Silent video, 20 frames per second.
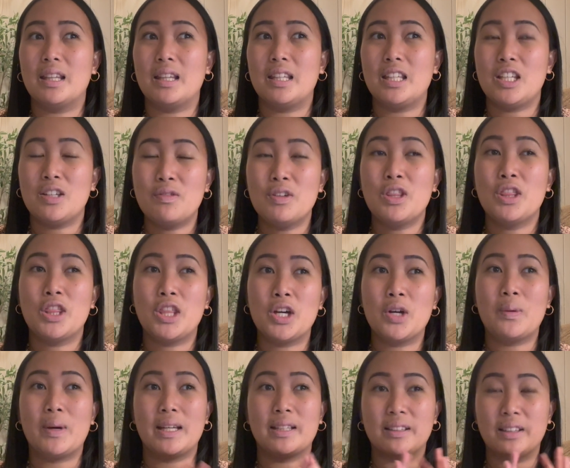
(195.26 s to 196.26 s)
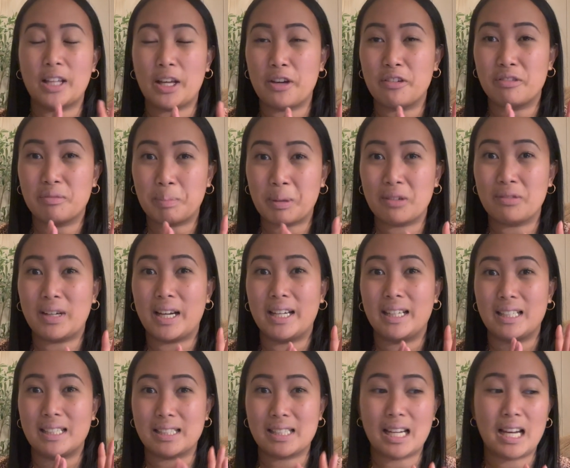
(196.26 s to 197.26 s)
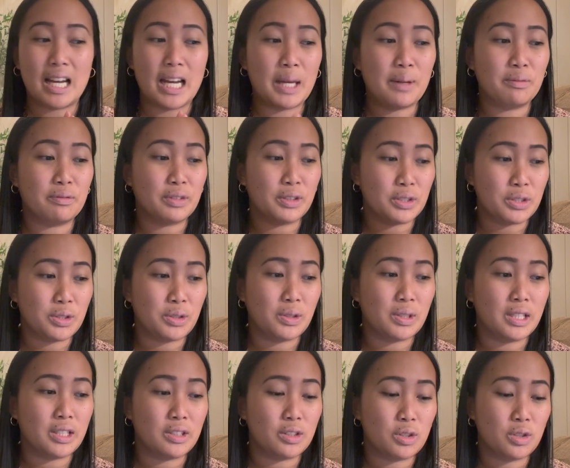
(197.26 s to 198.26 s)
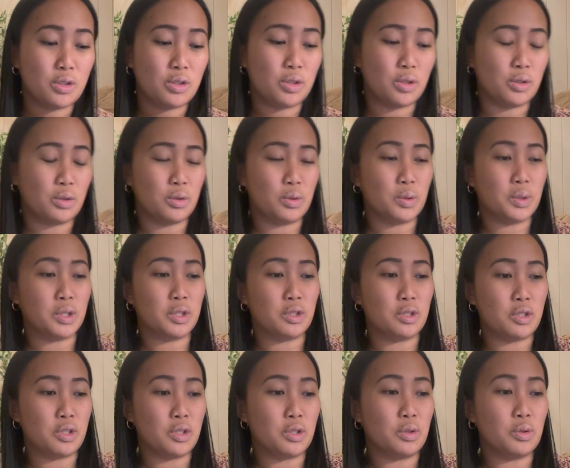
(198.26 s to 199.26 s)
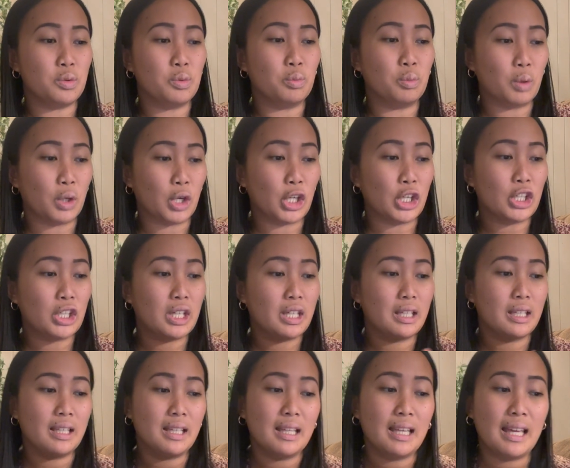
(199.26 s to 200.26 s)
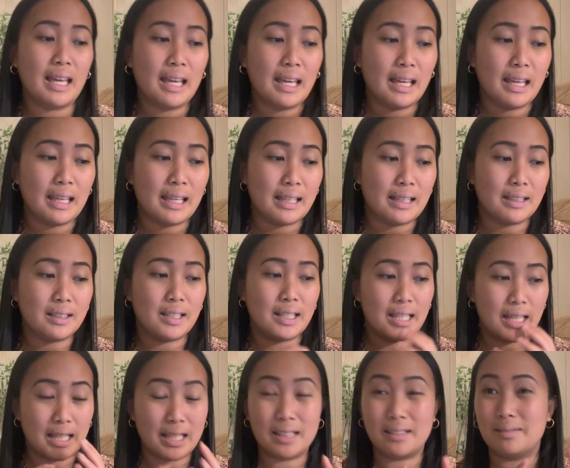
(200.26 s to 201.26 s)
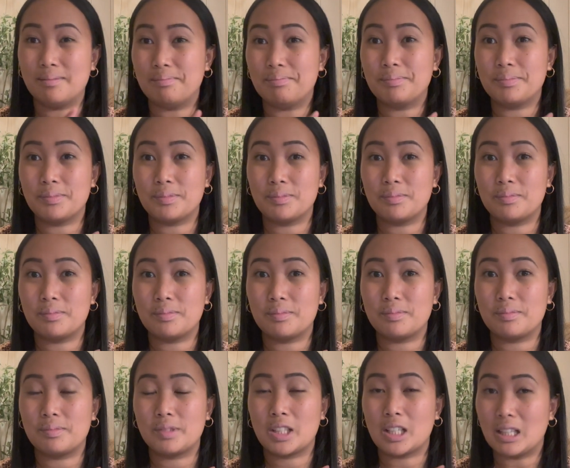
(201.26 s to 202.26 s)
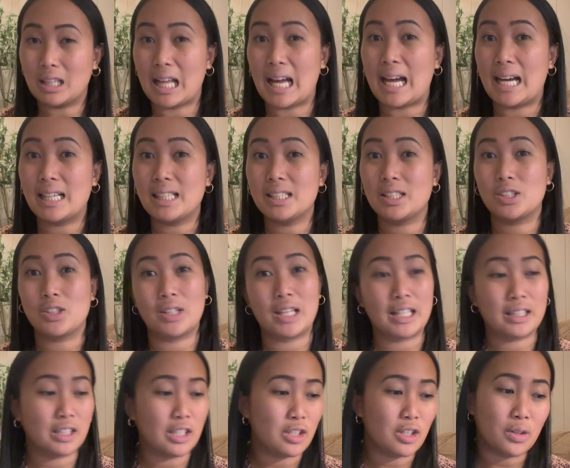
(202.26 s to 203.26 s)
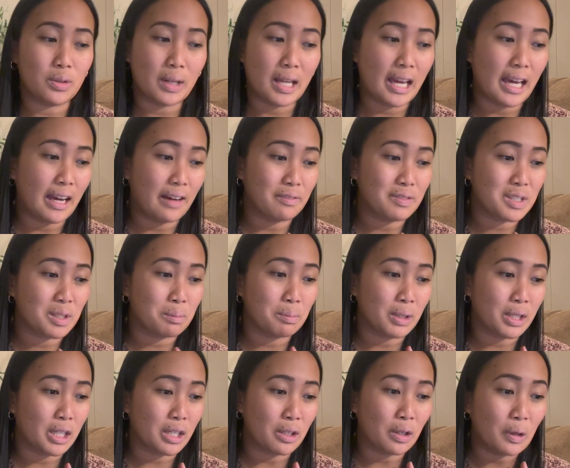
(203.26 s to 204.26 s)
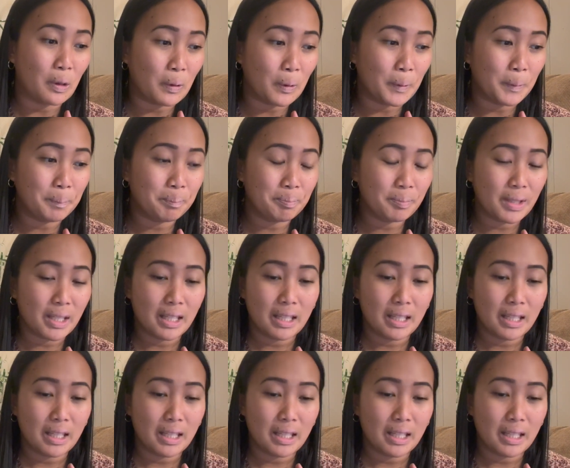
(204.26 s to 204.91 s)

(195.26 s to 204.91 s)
even though I love providing time for students to do work in class so that they don't have to bring it home,